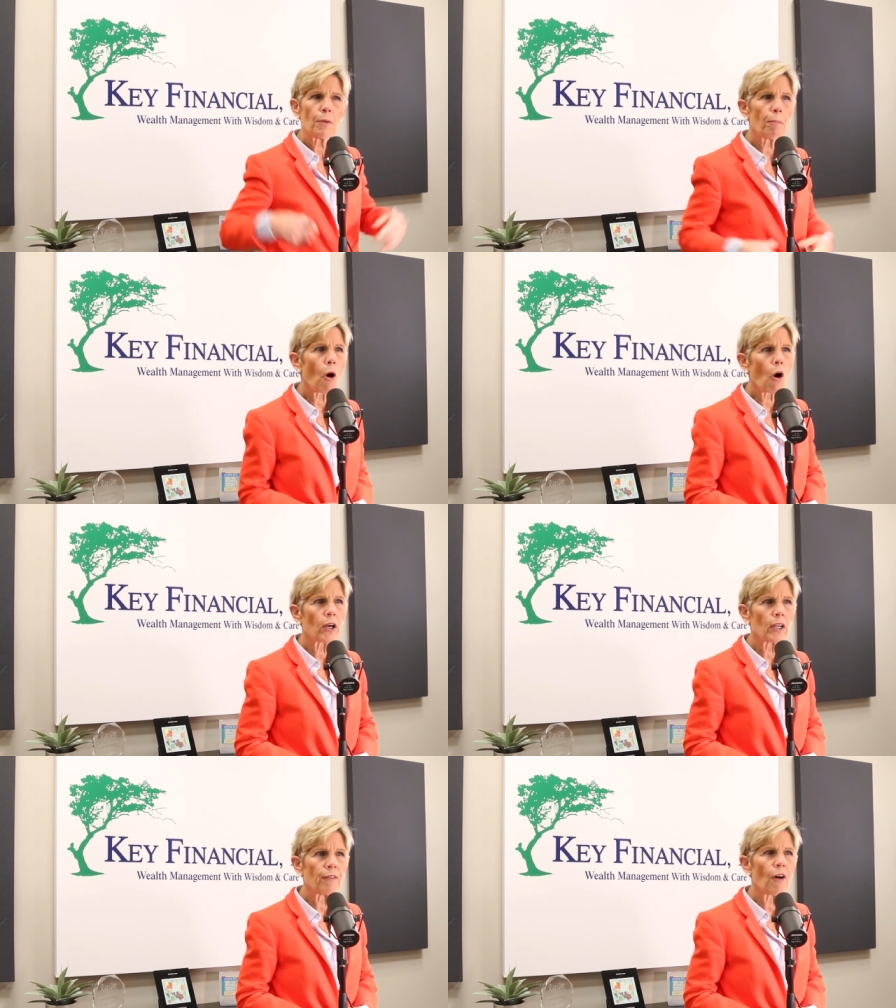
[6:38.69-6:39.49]

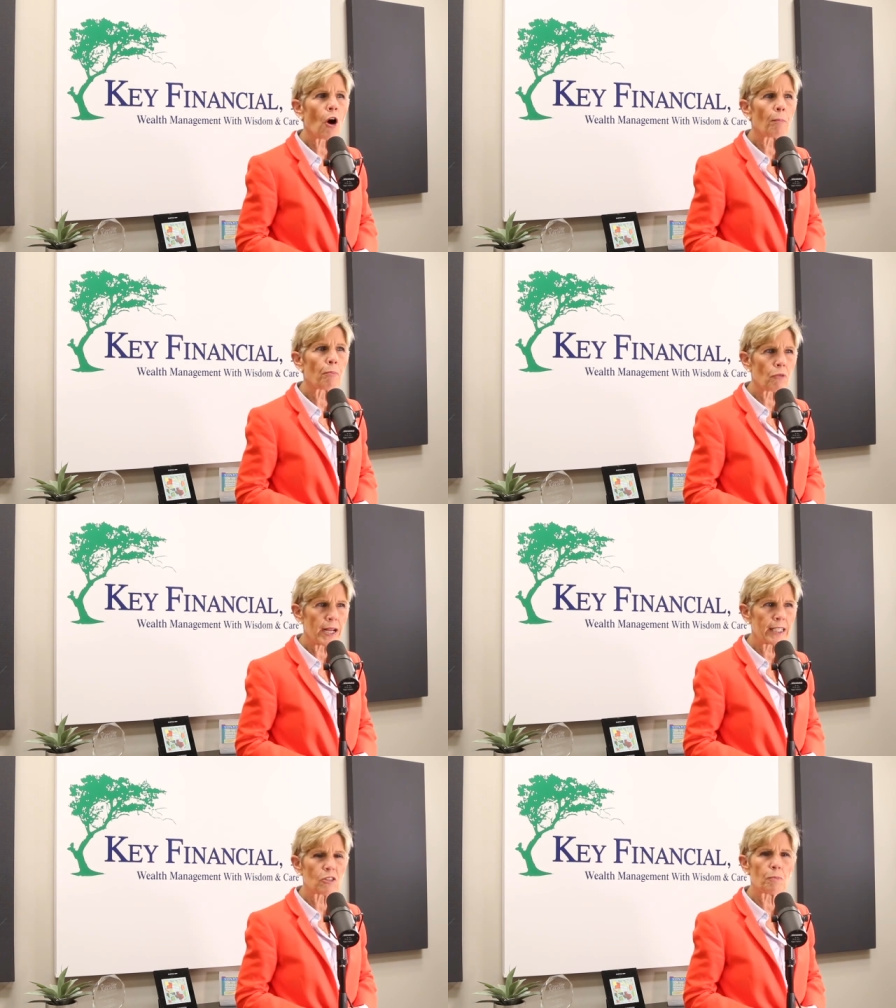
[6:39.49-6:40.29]
part of our
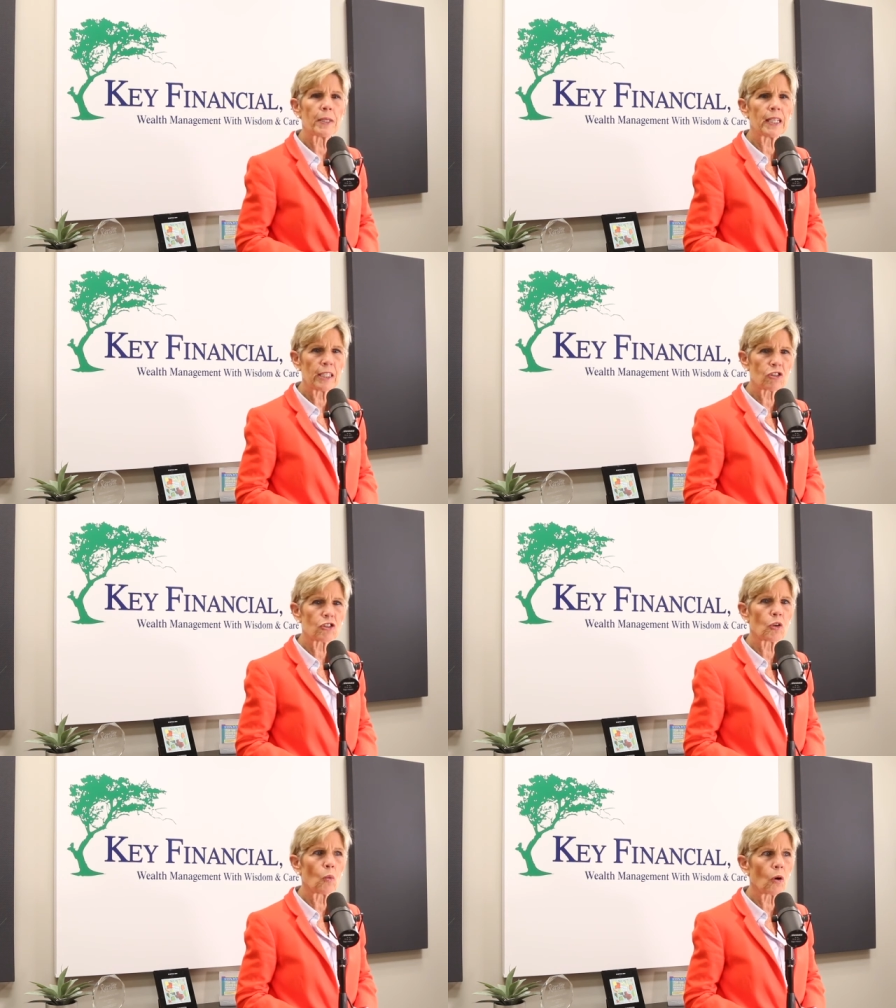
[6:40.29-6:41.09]
brains begins
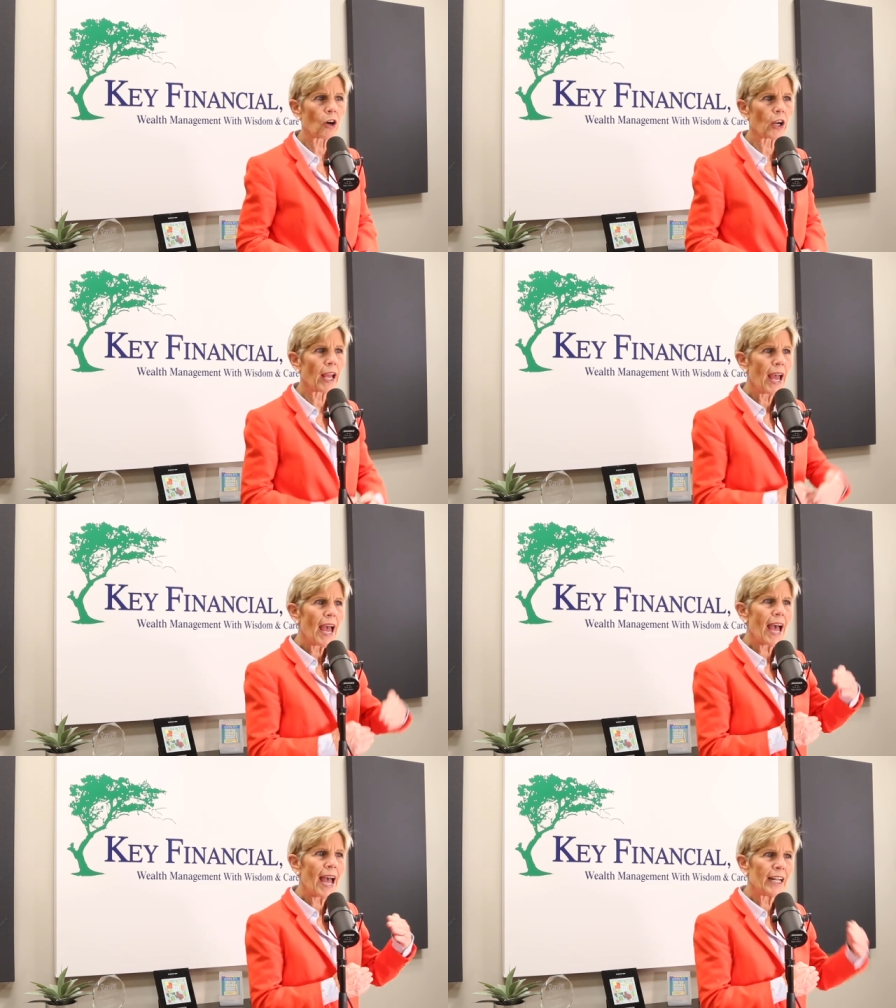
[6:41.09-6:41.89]
to work,
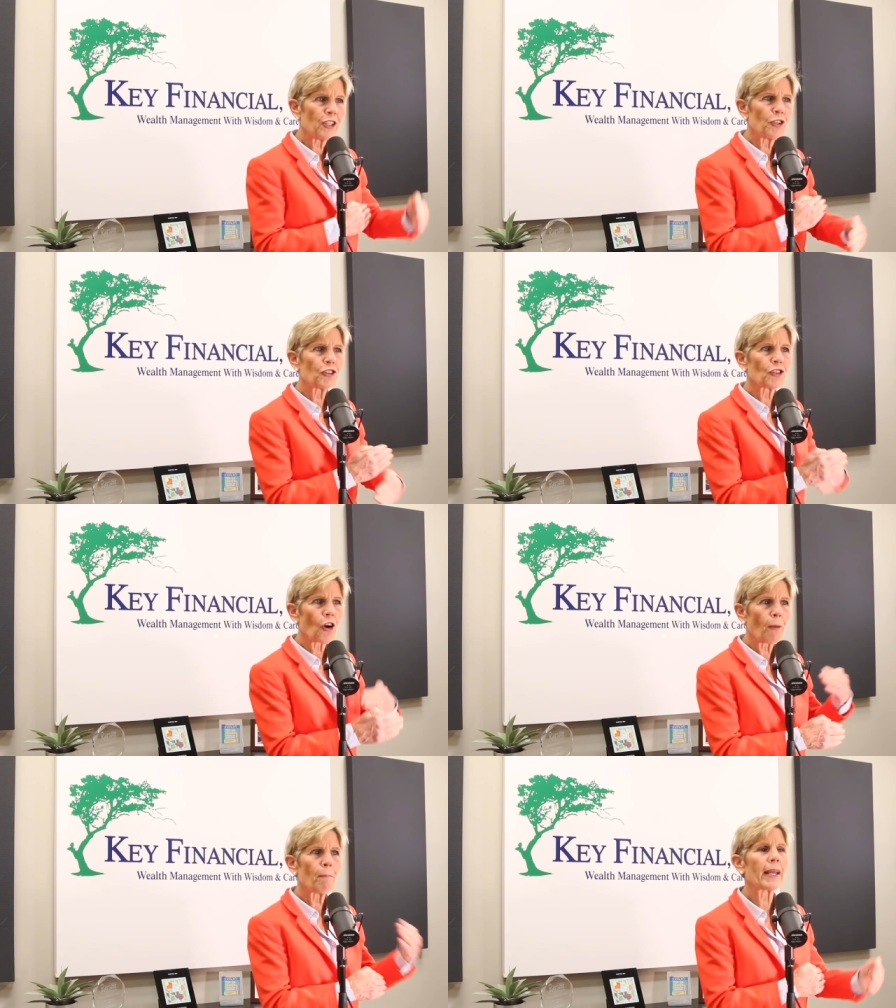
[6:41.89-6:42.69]
and you
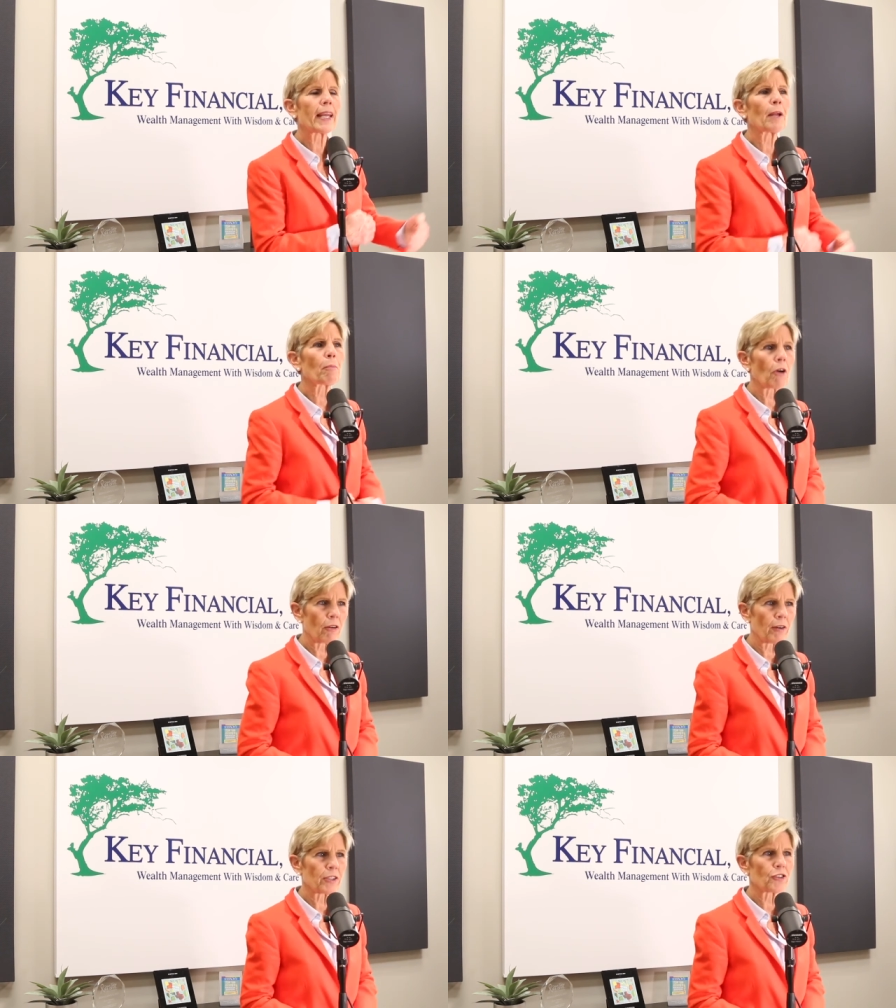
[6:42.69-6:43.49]
start making
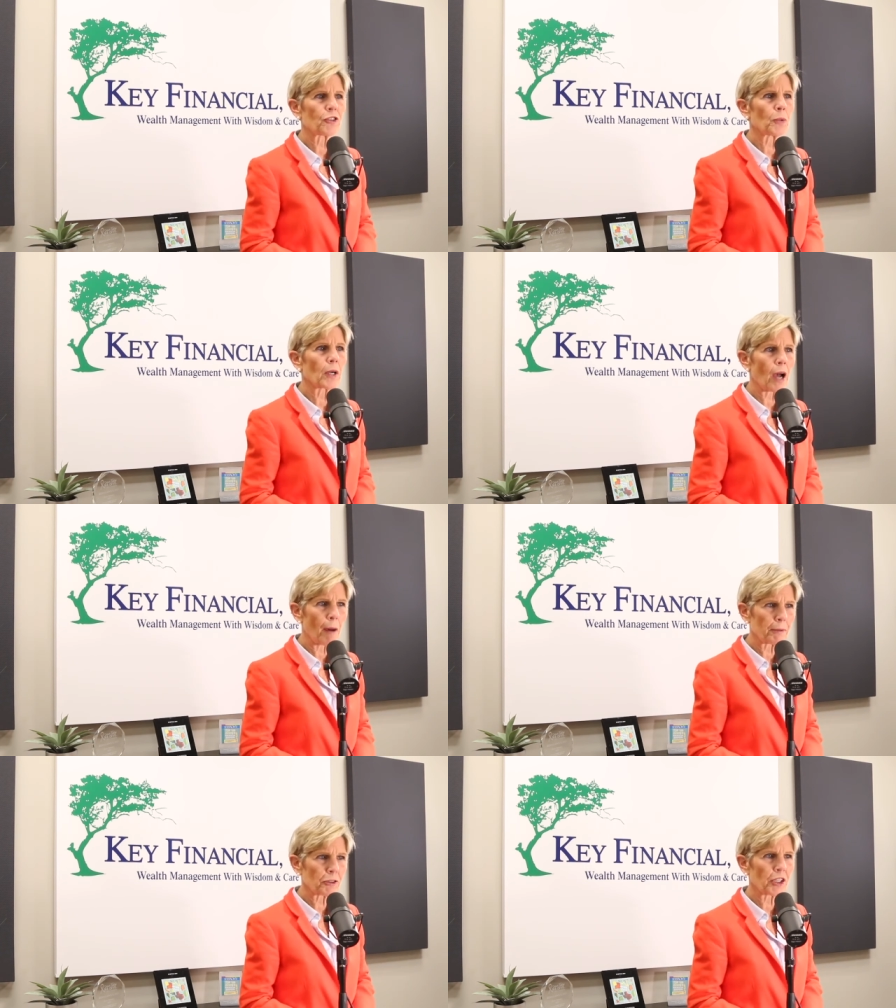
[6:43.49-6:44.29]
progress to
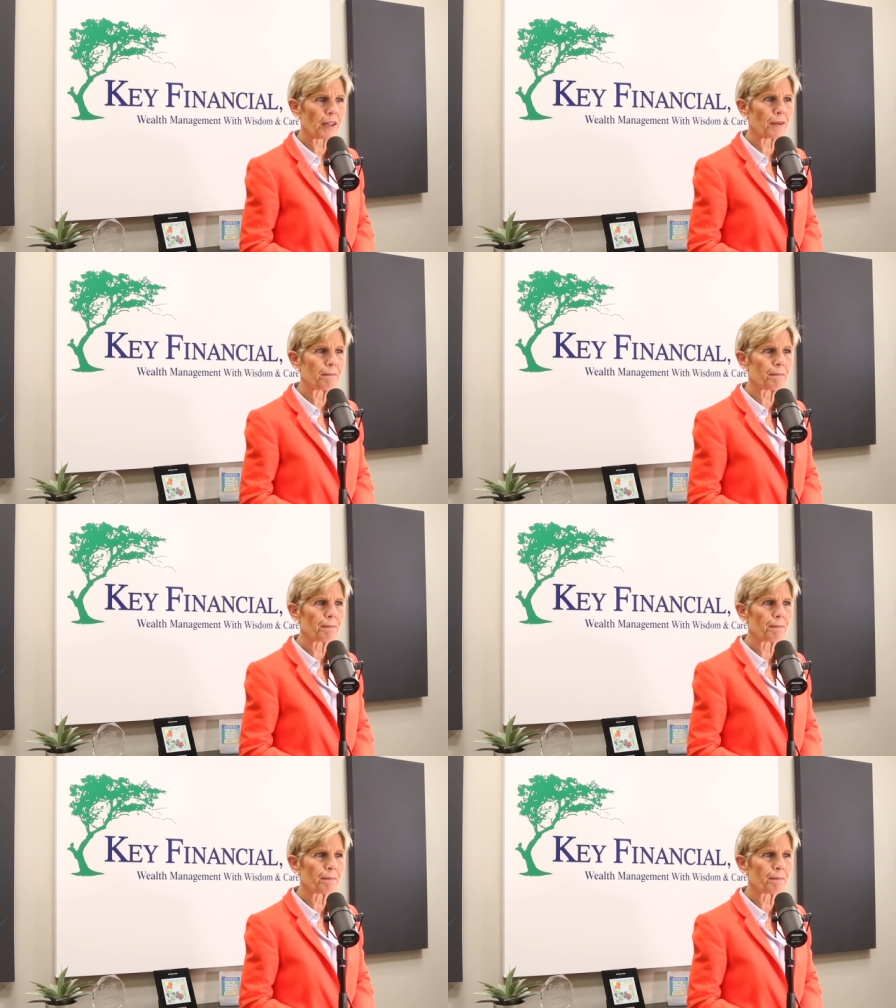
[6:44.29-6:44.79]
accomplishing them.